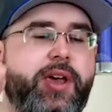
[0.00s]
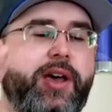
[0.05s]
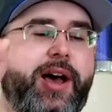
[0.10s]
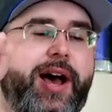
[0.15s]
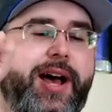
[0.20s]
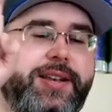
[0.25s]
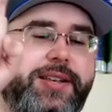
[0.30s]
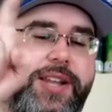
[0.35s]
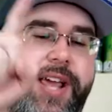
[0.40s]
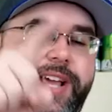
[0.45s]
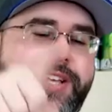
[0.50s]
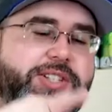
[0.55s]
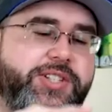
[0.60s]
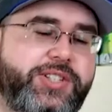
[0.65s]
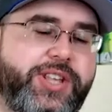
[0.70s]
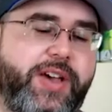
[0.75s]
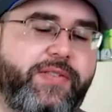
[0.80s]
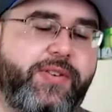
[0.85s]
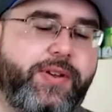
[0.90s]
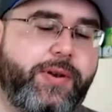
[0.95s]
On day
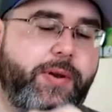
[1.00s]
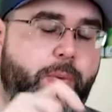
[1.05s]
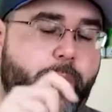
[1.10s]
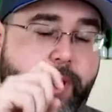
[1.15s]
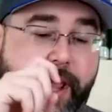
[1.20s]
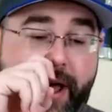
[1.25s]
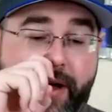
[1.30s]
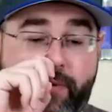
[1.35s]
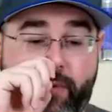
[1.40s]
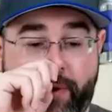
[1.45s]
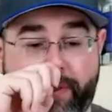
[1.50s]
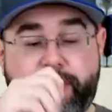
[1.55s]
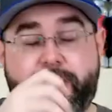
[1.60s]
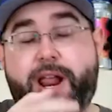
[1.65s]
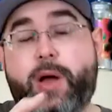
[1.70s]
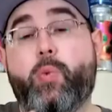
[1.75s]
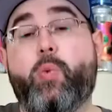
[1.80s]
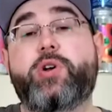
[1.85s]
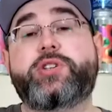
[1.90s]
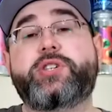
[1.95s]
seven, we have one
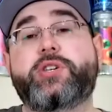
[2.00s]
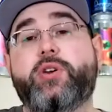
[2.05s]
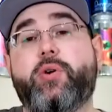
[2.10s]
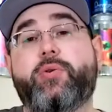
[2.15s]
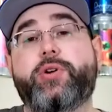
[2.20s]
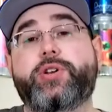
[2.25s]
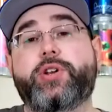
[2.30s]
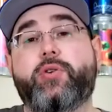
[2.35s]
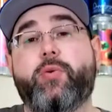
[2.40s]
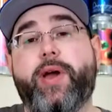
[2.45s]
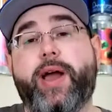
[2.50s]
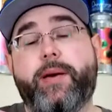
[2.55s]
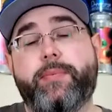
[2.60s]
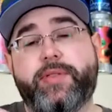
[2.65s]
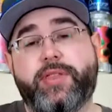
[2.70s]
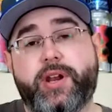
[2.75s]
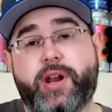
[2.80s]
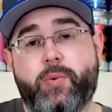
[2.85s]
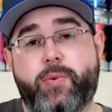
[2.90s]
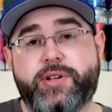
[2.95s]
that I wasn't going to grab,
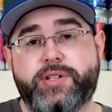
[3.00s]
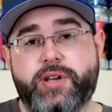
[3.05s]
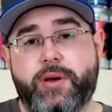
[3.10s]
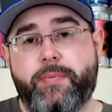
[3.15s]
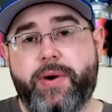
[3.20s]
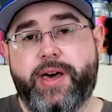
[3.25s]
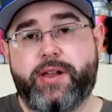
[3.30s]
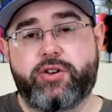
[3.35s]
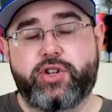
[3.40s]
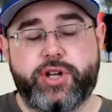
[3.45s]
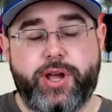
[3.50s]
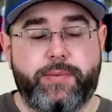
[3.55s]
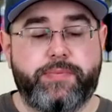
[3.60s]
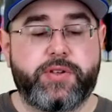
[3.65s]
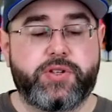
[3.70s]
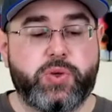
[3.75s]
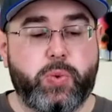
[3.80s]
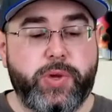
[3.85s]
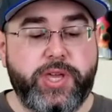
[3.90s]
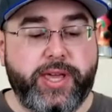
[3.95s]
and then I went to a bottle shop
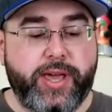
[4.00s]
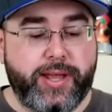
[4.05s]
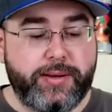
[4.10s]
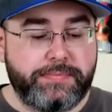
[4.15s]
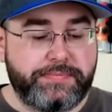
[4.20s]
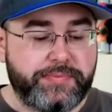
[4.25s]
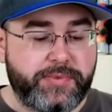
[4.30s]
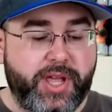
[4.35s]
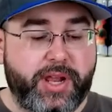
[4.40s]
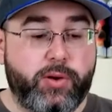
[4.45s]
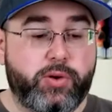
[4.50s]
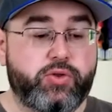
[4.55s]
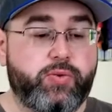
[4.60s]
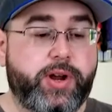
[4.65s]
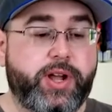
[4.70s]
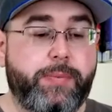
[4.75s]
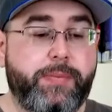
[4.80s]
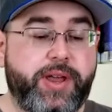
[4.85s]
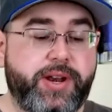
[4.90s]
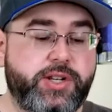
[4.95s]
this weekend, and it was
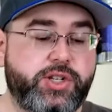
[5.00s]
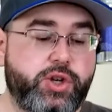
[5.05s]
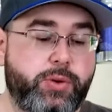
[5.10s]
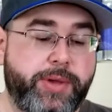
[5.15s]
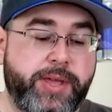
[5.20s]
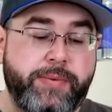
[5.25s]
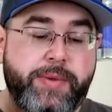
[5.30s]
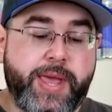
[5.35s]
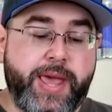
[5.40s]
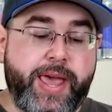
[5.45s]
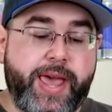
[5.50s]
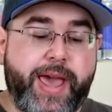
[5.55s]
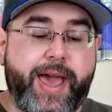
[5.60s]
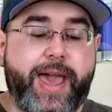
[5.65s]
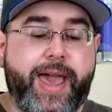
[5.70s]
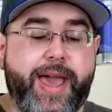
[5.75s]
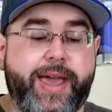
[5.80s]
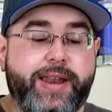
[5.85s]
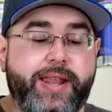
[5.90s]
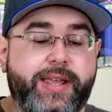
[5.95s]
recommended to me.
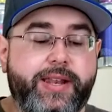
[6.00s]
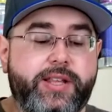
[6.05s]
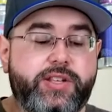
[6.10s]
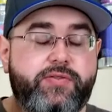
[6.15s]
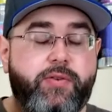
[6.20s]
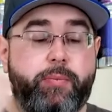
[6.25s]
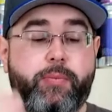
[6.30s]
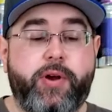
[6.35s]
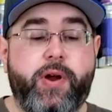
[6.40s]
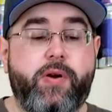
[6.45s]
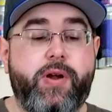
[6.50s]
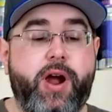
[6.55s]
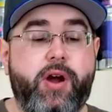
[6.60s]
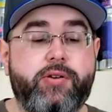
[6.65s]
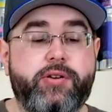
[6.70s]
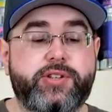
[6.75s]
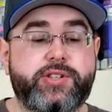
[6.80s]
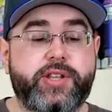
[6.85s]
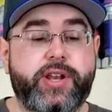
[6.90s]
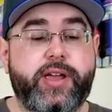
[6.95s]
And it is from Prairie
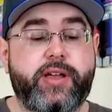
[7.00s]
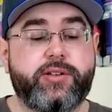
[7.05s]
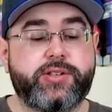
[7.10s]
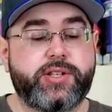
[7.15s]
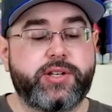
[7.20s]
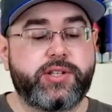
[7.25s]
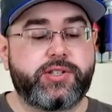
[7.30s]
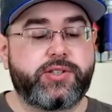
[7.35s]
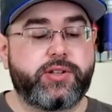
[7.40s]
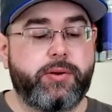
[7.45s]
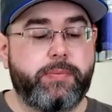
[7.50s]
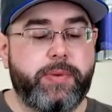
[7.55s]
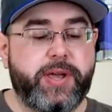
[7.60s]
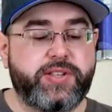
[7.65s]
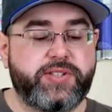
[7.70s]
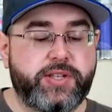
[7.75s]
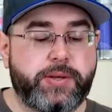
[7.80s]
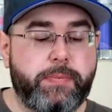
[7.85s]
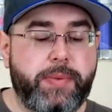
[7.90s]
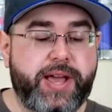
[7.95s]
Artisan Ales, and it's their
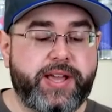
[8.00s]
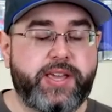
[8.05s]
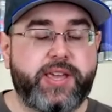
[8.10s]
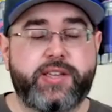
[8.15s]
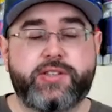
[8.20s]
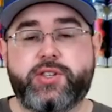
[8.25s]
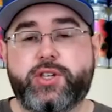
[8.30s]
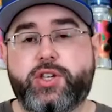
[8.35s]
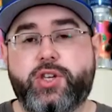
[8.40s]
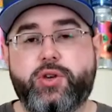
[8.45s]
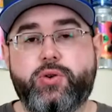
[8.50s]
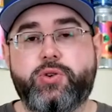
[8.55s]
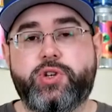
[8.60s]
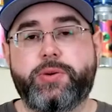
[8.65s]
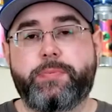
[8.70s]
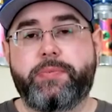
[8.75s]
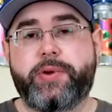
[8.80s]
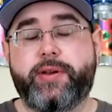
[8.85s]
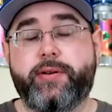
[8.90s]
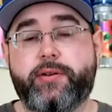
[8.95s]
Basic Becky. It's a
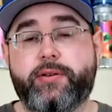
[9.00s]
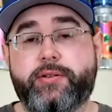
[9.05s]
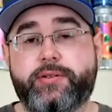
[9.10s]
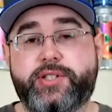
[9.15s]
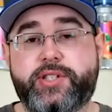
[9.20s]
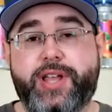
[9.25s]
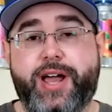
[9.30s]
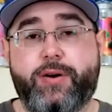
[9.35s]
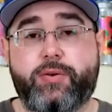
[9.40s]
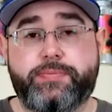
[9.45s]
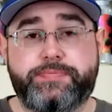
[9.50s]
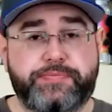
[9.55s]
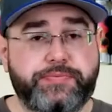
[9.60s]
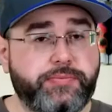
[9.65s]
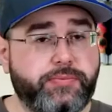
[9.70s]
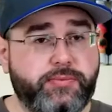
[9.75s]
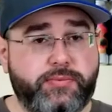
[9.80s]
huge imperial stout.